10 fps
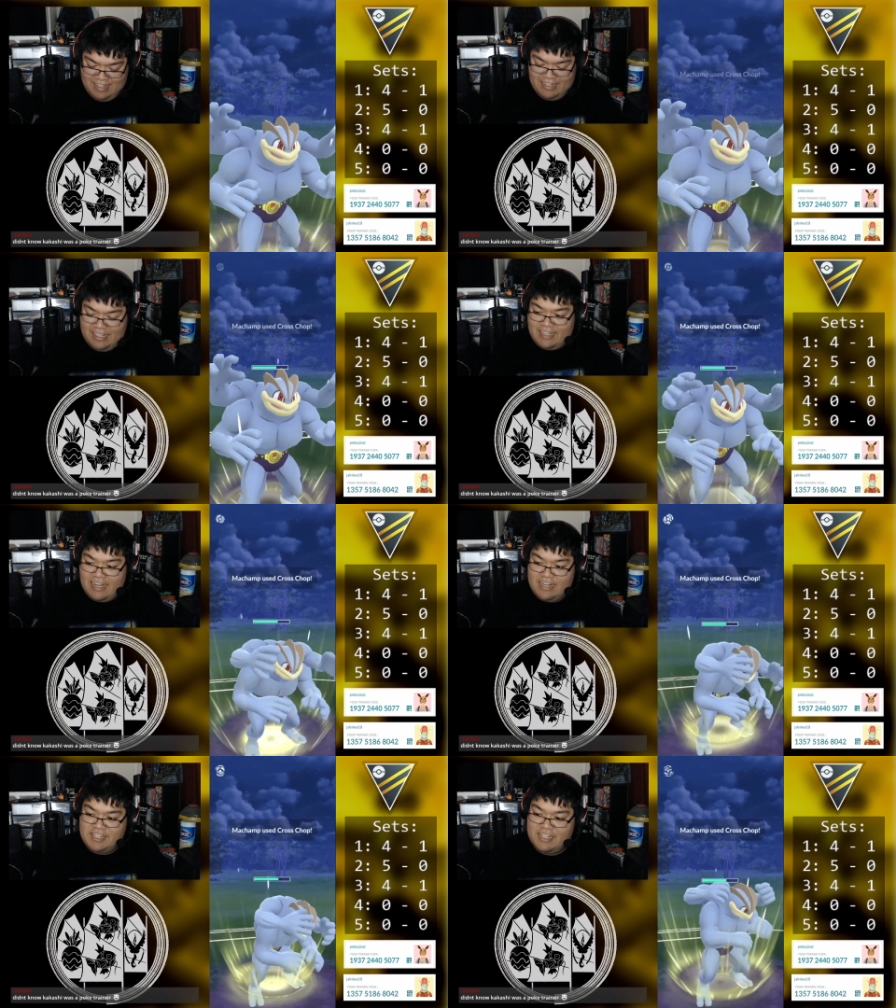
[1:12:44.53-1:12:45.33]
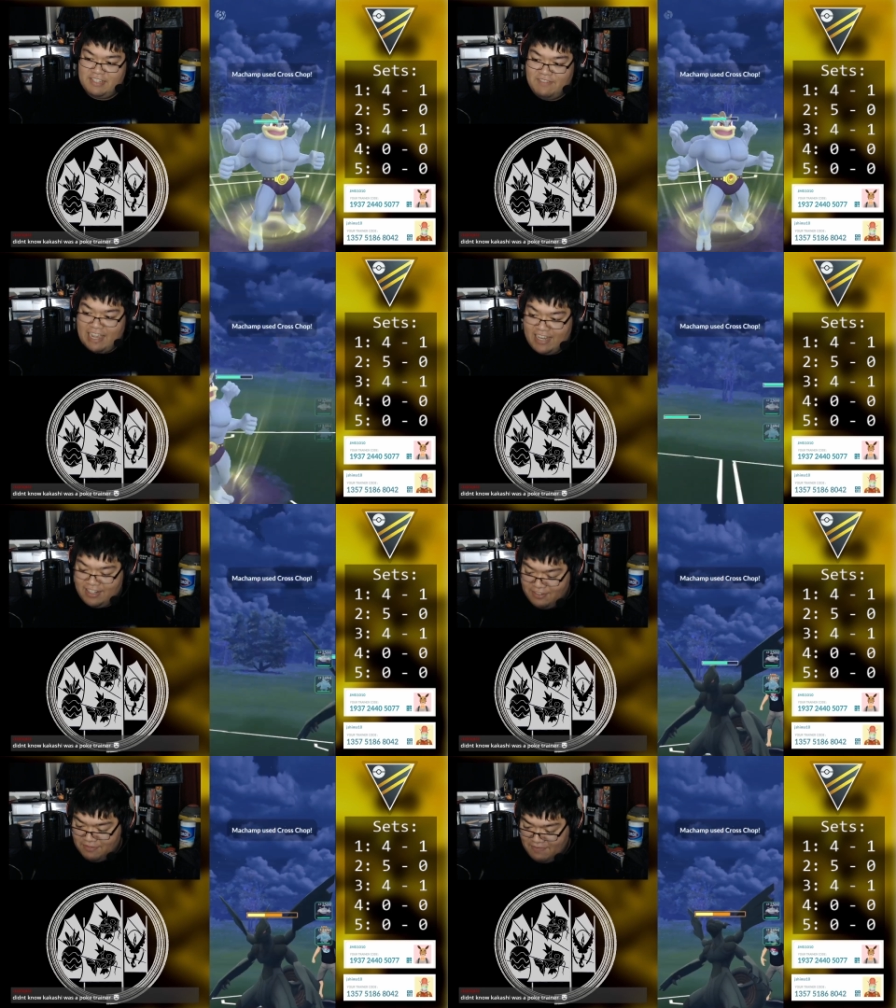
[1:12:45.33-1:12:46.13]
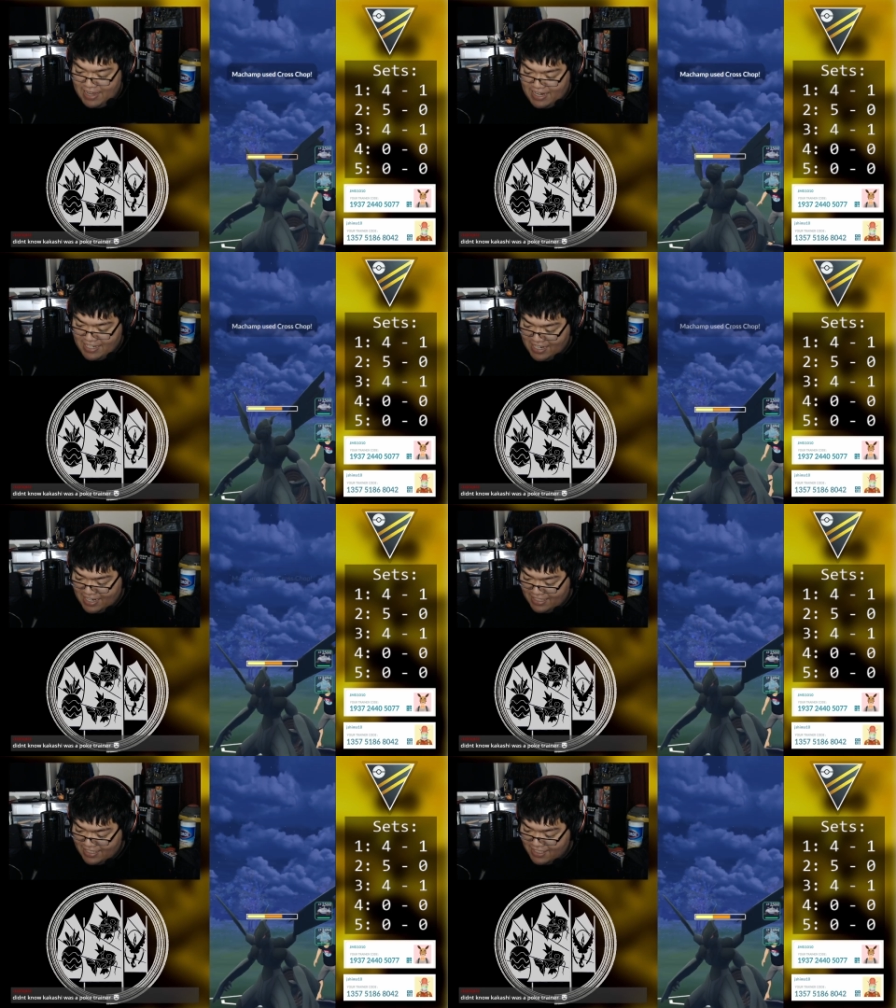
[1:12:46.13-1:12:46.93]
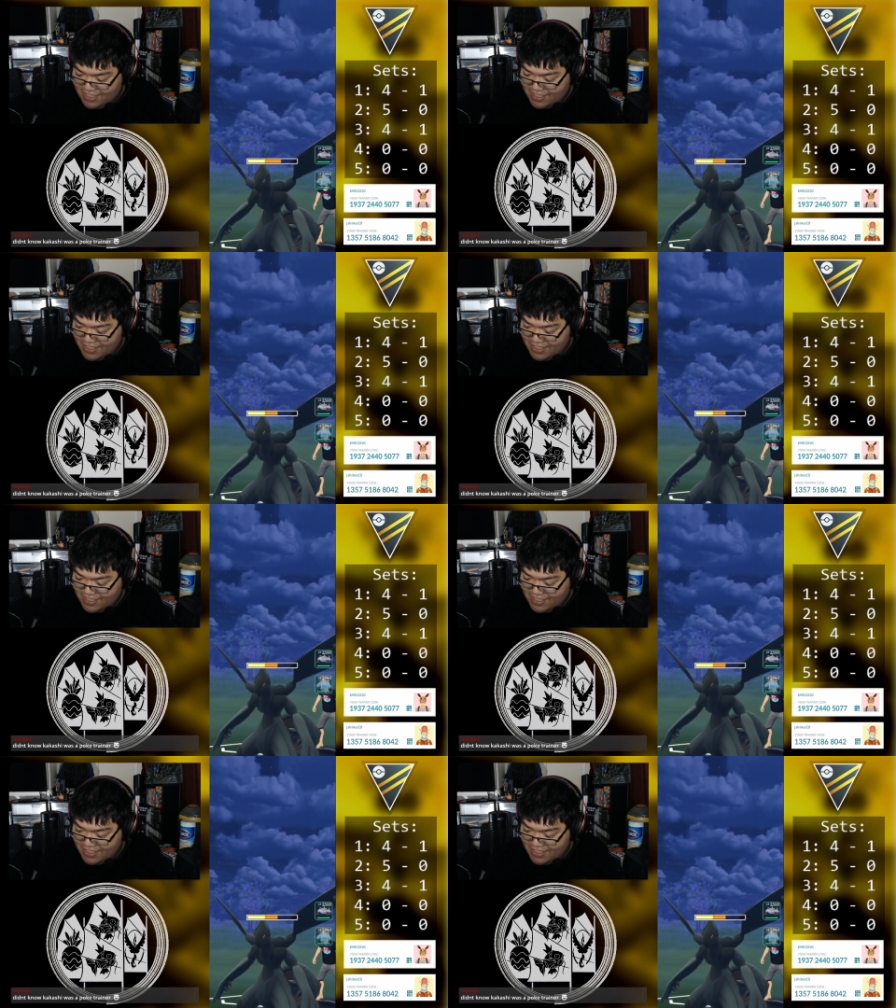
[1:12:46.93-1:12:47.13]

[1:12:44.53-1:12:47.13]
Kakashi is a man of many talents.